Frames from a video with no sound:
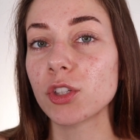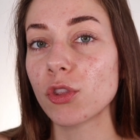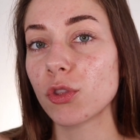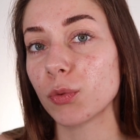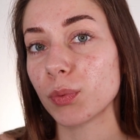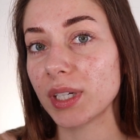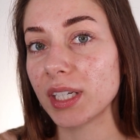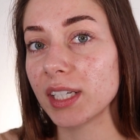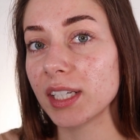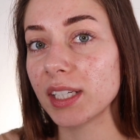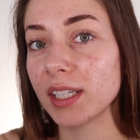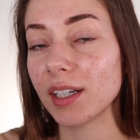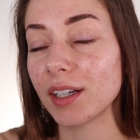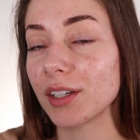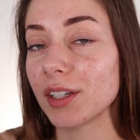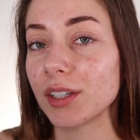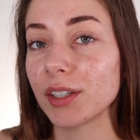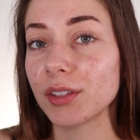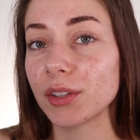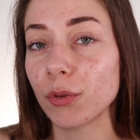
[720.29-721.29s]

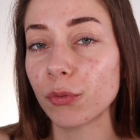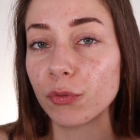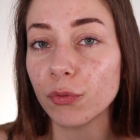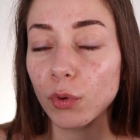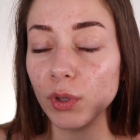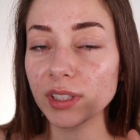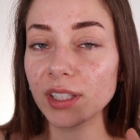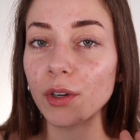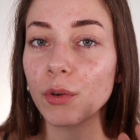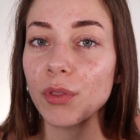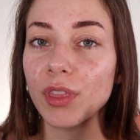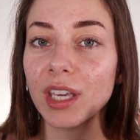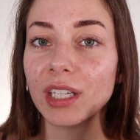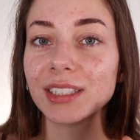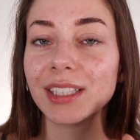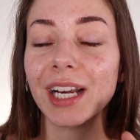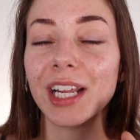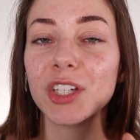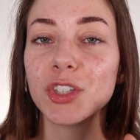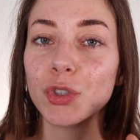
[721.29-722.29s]
the four little
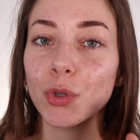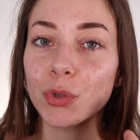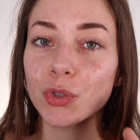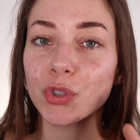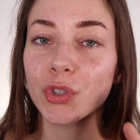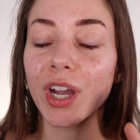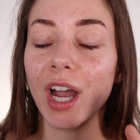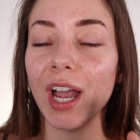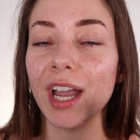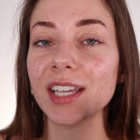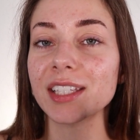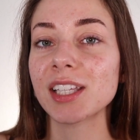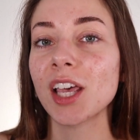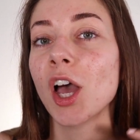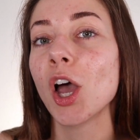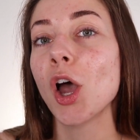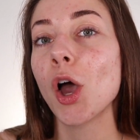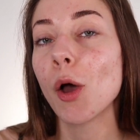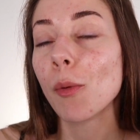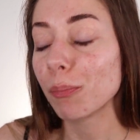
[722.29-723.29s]
things that I showed you guys
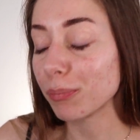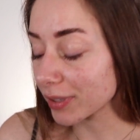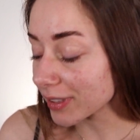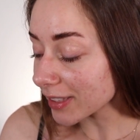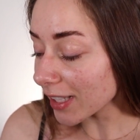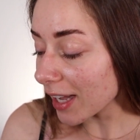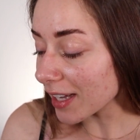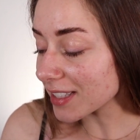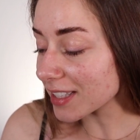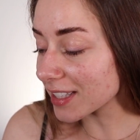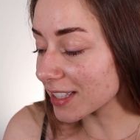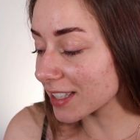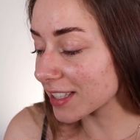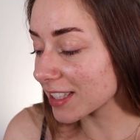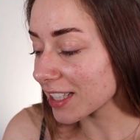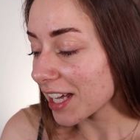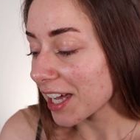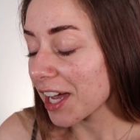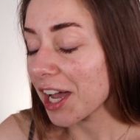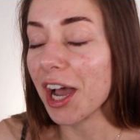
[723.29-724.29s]

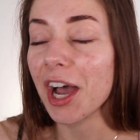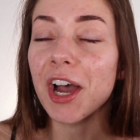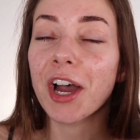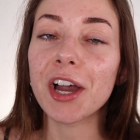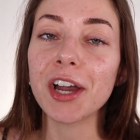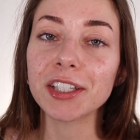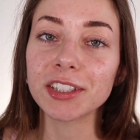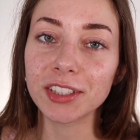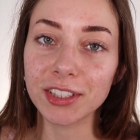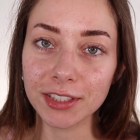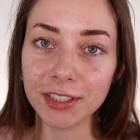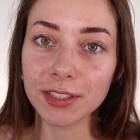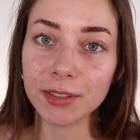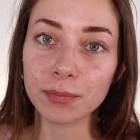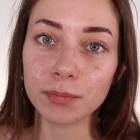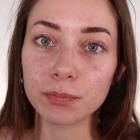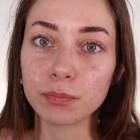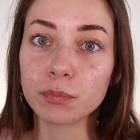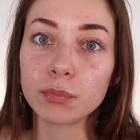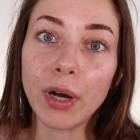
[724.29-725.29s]
plus the
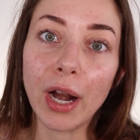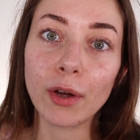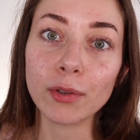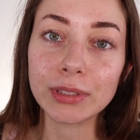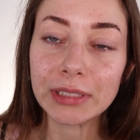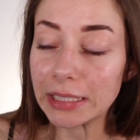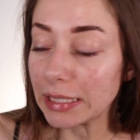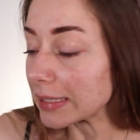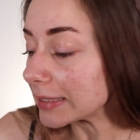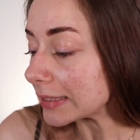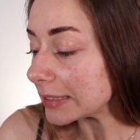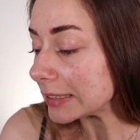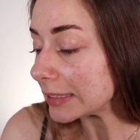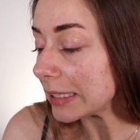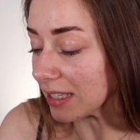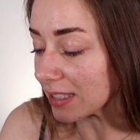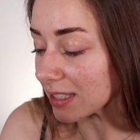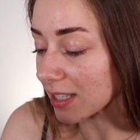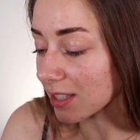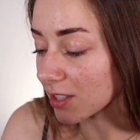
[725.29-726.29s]
brow tint.
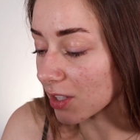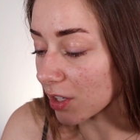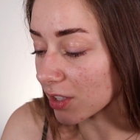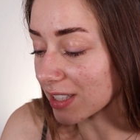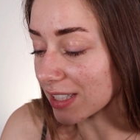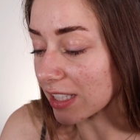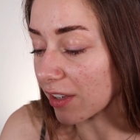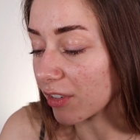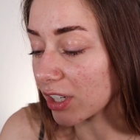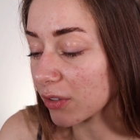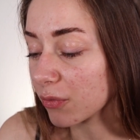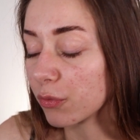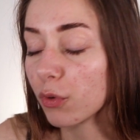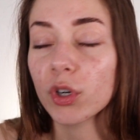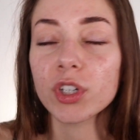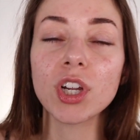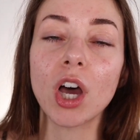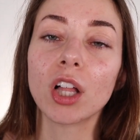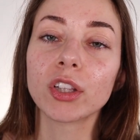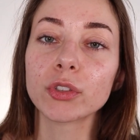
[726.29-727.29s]
This is
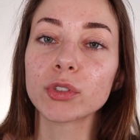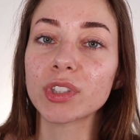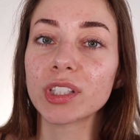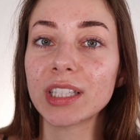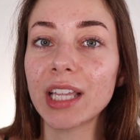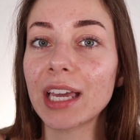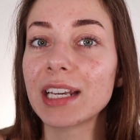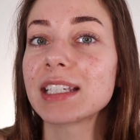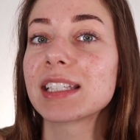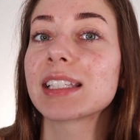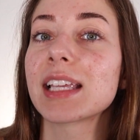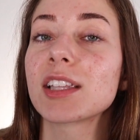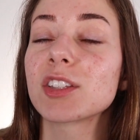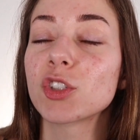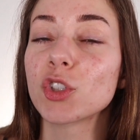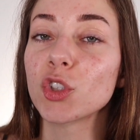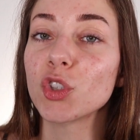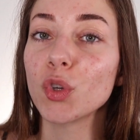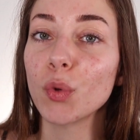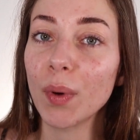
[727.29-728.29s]

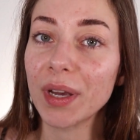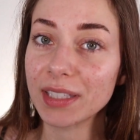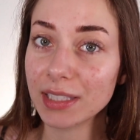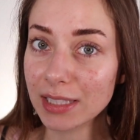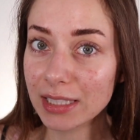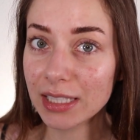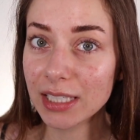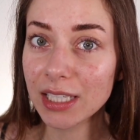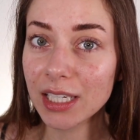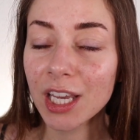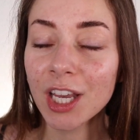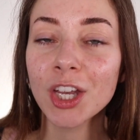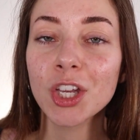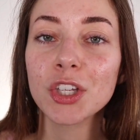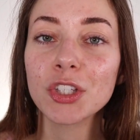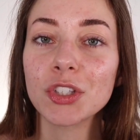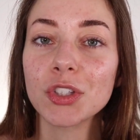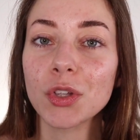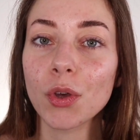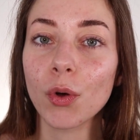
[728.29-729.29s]
$74.90 USD.
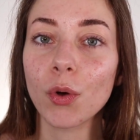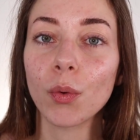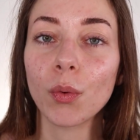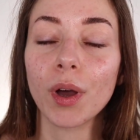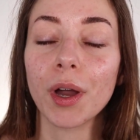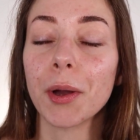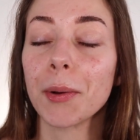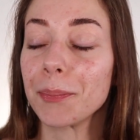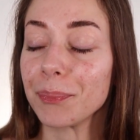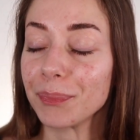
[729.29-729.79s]
So